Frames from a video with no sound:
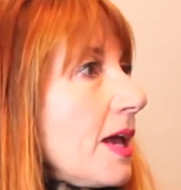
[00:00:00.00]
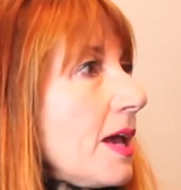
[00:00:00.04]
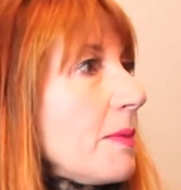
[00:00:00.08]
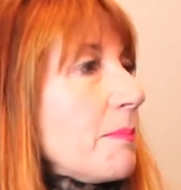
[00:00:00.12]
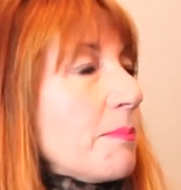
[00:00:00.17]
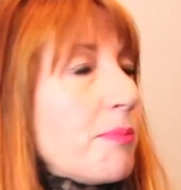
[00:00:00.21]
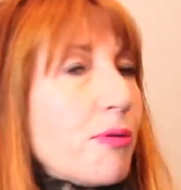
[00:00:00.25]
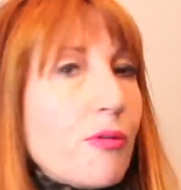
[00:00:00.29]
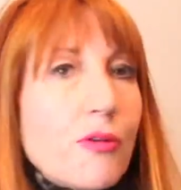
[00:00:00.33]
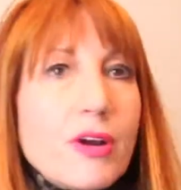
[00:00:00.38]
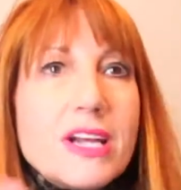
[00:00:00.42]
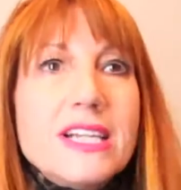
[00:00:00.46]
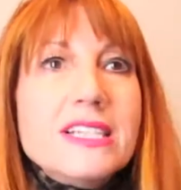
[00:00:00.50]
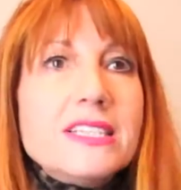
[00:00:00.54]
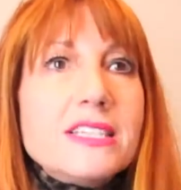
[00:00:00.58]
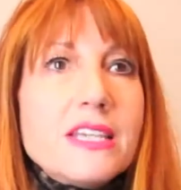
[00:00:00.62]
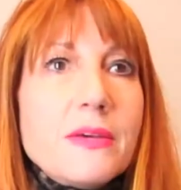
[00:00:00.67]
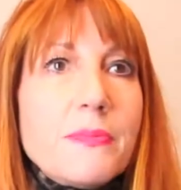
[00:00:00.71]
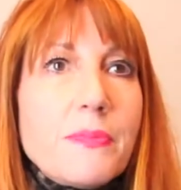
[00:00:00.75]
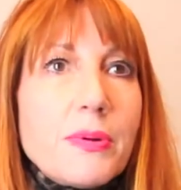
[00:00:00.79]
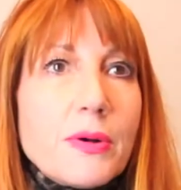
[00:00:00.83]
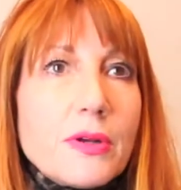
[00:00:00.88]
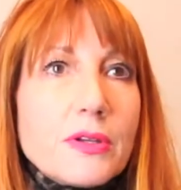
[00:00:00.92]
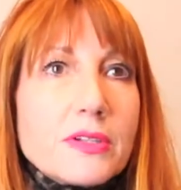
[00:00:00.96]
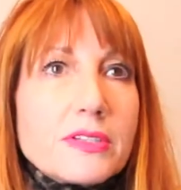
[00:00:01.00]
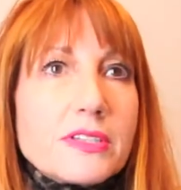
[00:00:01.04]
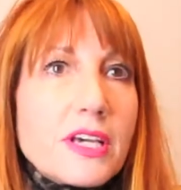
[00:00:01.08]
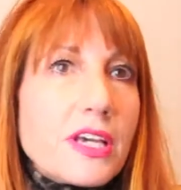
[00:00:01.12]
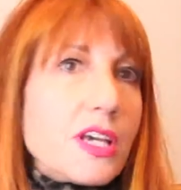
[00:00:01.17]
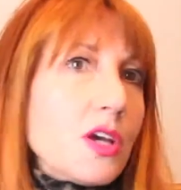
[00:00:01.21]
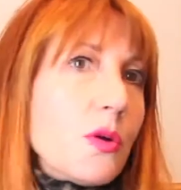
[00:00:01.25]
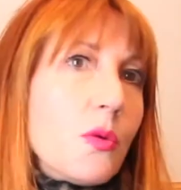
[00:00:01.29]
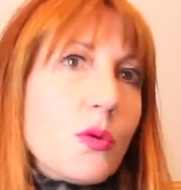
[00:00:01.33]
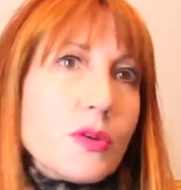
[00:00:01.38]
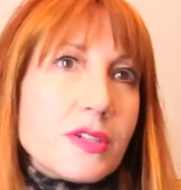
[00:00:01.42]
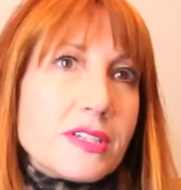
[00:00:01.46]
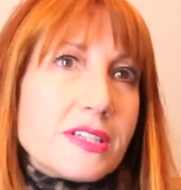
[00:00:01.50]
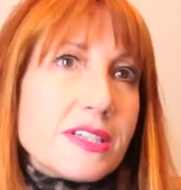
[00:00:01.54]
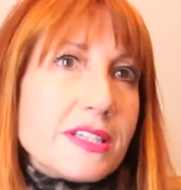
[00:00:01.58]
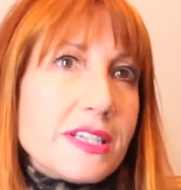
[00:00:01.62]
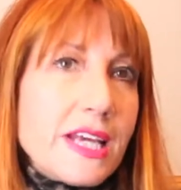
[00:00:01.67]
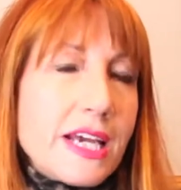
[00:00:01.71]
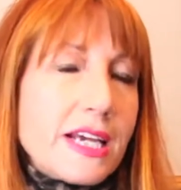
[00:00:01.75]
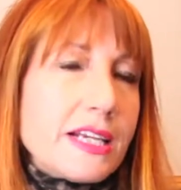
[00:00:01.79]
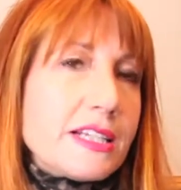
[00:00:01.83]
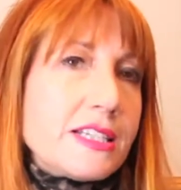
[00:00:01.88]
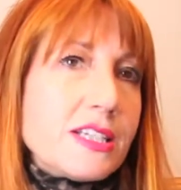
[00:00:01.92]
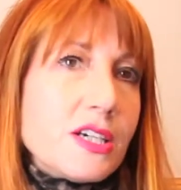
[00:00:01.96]
principles that you would
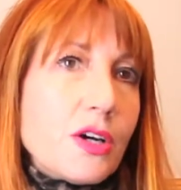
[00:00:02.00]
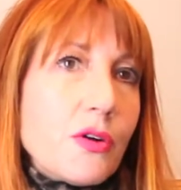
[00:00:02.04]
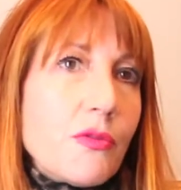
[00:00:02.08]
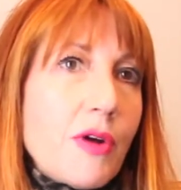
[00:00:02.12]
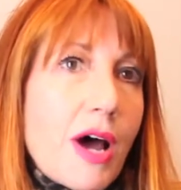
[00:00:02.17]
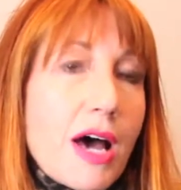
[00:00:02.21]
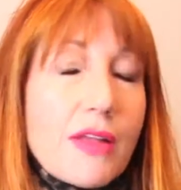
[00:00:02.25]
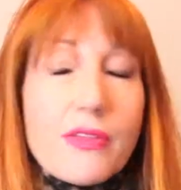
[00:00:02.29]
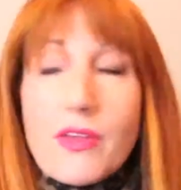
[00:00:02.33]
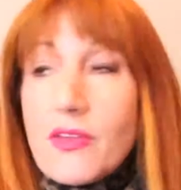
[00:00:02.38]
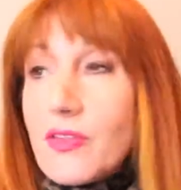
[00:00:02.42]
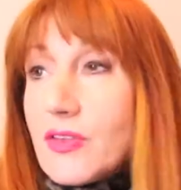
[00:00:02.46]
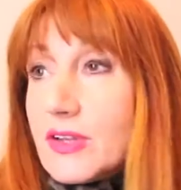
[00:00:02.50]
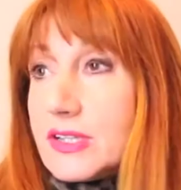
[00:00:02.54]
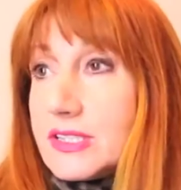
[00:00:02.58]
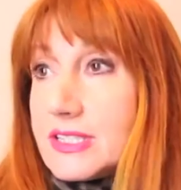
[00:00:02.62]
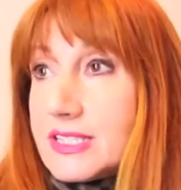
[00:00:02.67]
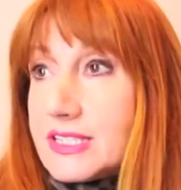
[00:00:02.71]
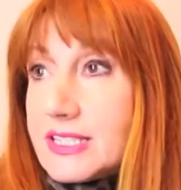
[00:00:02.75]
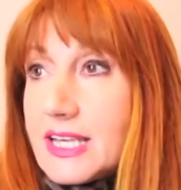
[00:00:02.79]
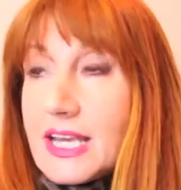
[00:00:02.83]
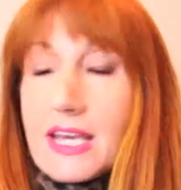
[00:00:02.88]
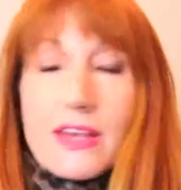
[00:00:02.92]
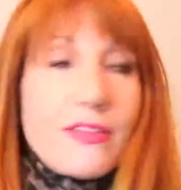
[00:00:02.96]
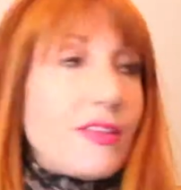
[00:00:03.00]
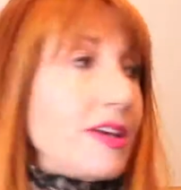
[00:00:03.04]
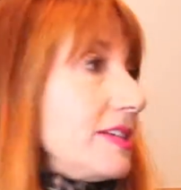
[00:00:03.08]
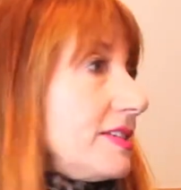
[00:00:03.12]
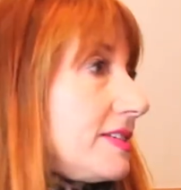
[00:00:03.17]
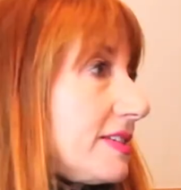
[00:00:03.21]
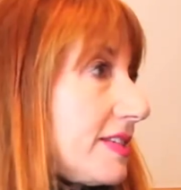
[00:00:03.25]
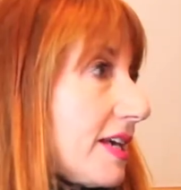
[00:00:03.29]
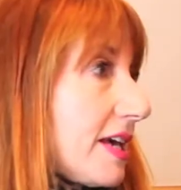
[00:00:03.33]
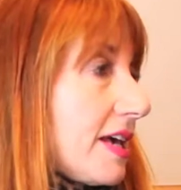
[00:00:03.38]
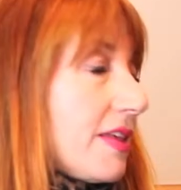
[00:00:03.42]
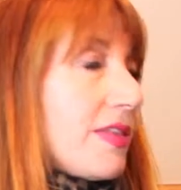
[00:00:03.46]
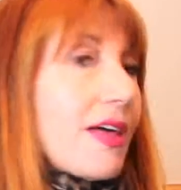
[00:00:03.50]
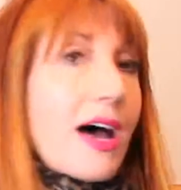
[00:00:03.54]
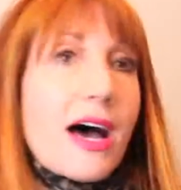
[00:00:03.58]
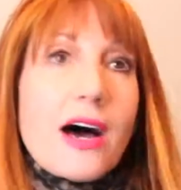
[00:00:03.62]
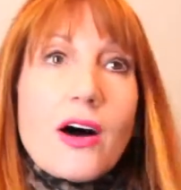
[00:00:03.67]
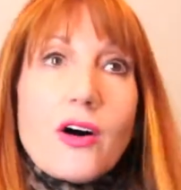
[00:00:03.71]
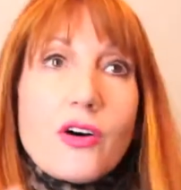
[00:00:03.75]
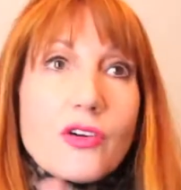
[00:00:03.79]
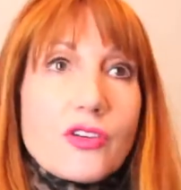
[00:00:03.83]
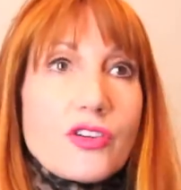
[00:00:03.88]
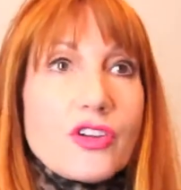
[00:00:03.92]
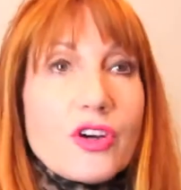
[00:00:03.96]
stick to rather than say this, say that,
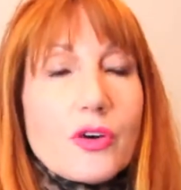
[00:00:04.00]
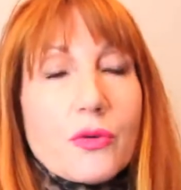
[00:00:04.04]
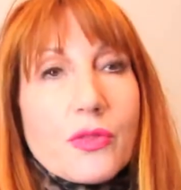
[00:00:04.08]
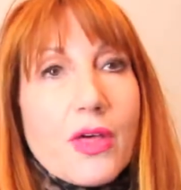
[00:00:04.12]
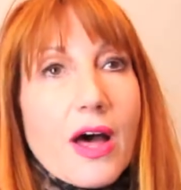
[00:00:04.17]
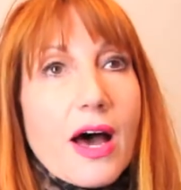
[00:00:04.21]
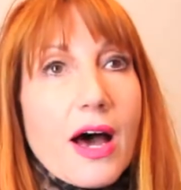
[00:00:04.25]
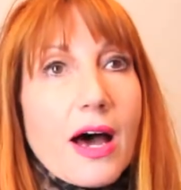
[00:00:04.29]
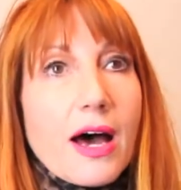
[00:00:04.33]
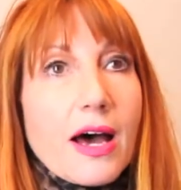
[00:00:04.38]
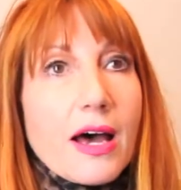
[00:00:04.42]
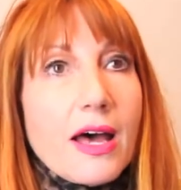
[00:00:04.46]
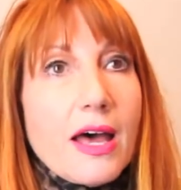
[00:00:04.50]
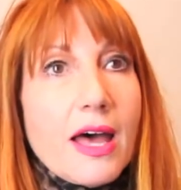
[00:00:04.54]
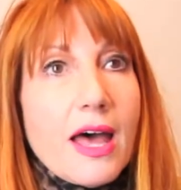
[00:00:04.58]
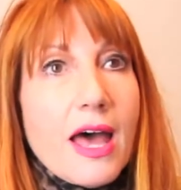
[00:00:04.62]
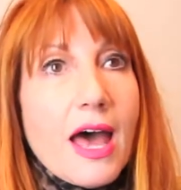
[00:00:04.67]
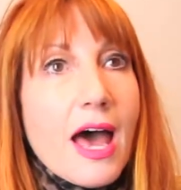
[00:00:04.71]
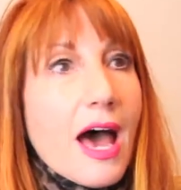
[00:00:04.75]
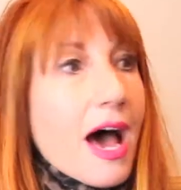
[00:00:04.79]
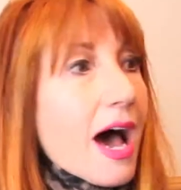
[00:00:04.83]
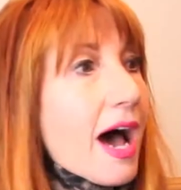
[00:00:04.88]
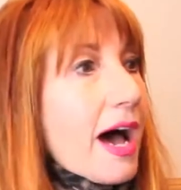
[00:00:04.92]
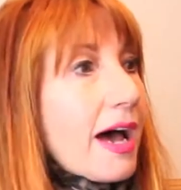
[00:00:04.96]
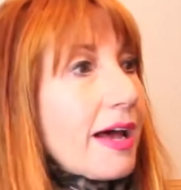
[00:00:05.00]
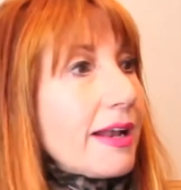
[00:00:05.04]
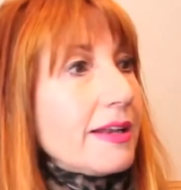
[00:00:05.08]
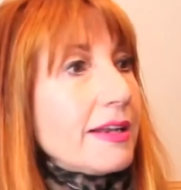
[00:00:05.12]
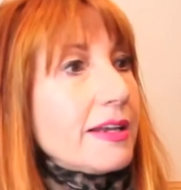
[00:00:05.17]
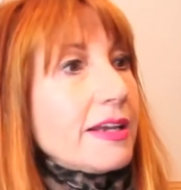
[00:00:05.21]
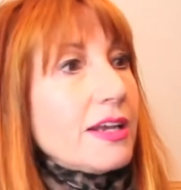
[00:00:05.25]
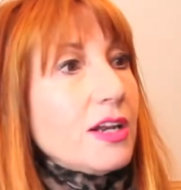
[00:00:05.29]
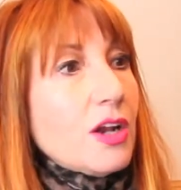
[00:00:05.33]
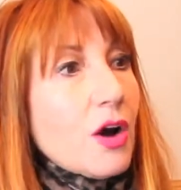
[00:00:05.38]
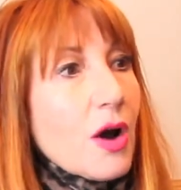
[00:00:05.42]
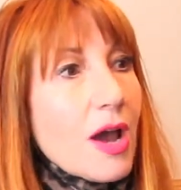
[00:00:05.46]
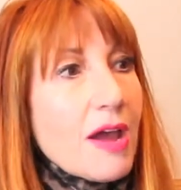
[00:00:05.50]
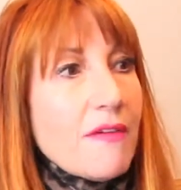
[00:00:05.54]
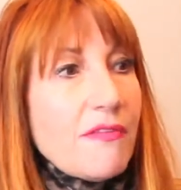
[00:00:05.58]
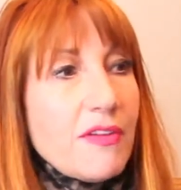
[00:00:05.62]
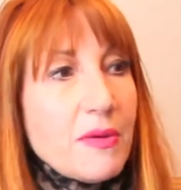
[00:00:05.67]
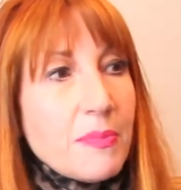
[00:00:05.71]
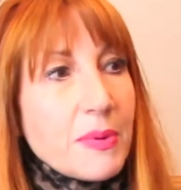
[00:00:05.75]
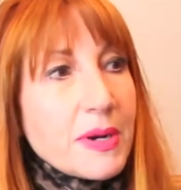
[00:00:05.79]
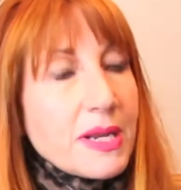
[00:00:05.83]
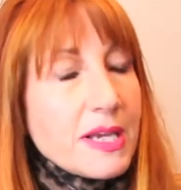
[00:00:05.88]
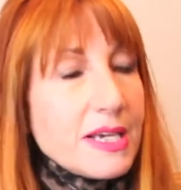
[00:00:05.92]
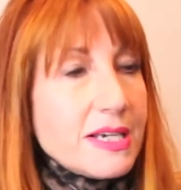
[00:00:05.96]
or do that. And you know,
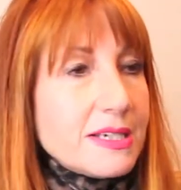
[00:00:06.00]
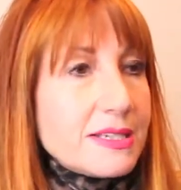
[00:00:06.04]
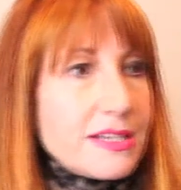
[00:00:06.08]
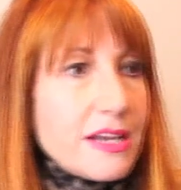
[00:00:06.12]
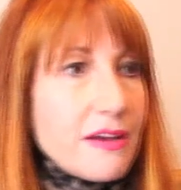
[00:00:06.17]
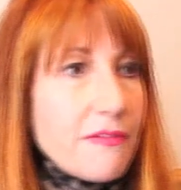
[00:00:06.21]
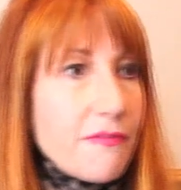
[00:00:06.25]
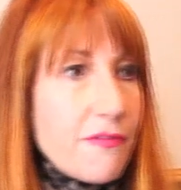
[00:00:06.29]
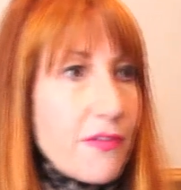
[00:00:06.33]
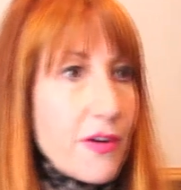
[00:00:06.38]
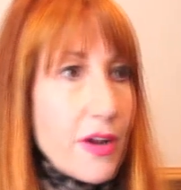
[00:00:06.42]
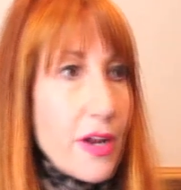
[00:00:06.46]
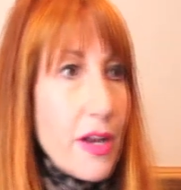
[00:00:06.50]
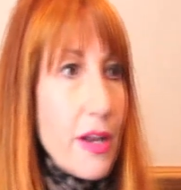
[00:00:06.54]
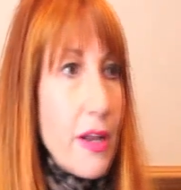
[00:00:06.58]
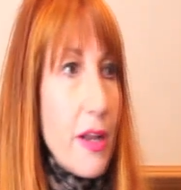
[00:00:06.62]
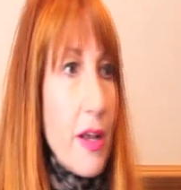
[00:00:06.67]
everybody is different,